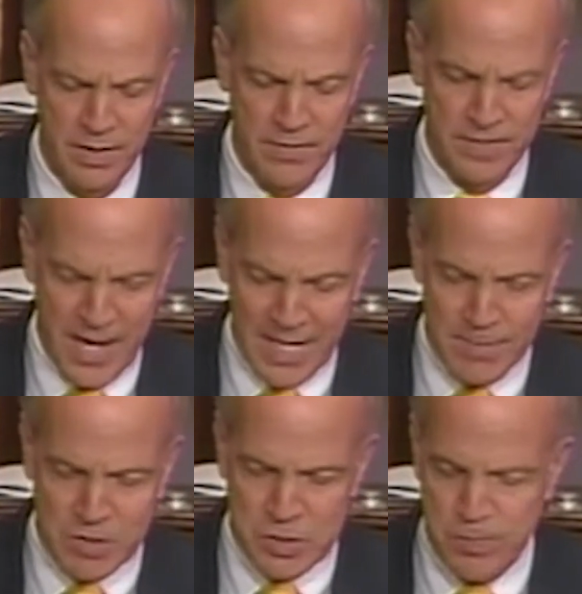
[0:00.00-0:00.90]
The
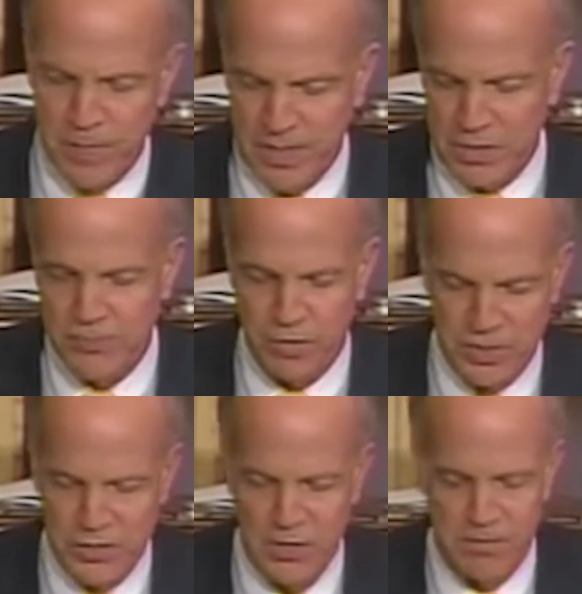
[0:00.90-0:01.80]
document speaks for
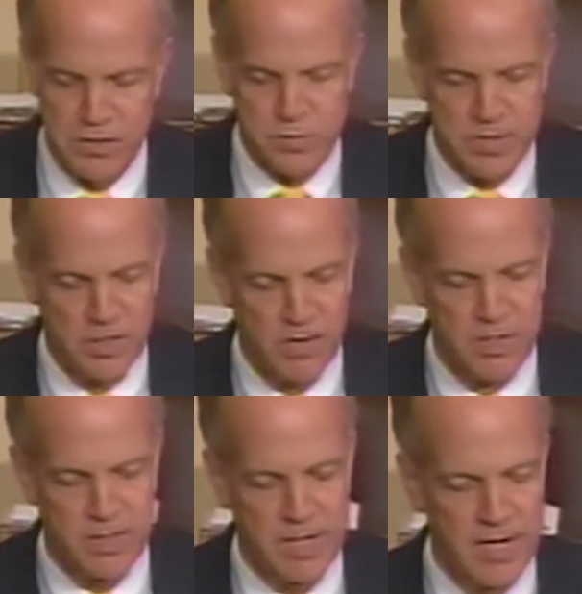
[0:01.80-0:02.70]
itself in this
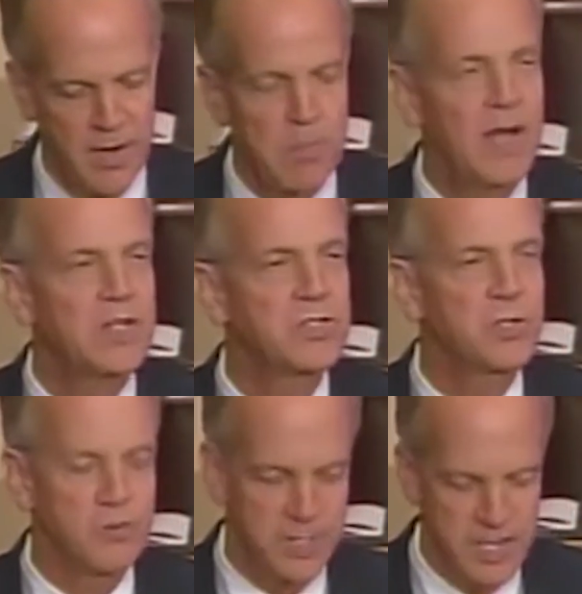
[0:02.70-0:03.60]
regard, and on page
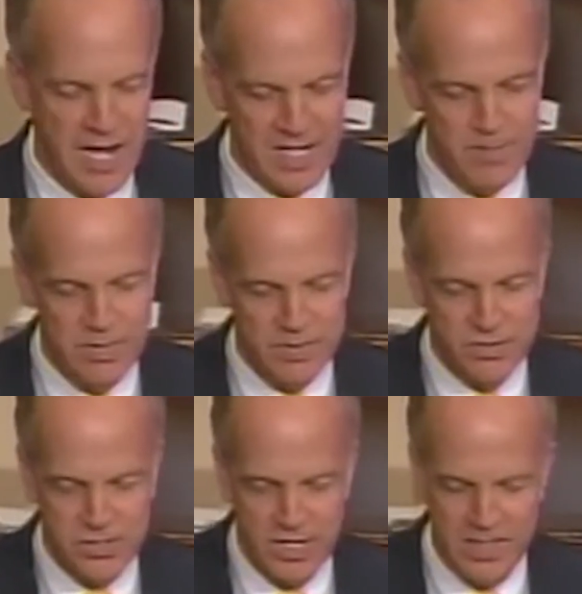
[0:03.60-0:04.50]
2, the
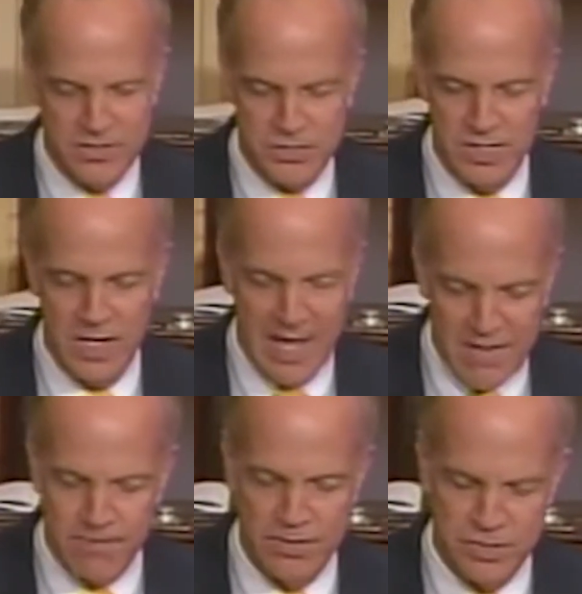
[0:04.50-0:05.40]
document states that
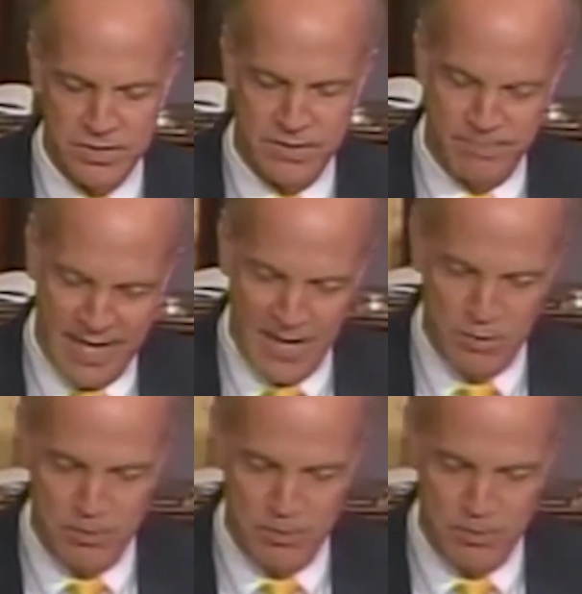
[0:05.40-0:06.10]
APHIS, the Animal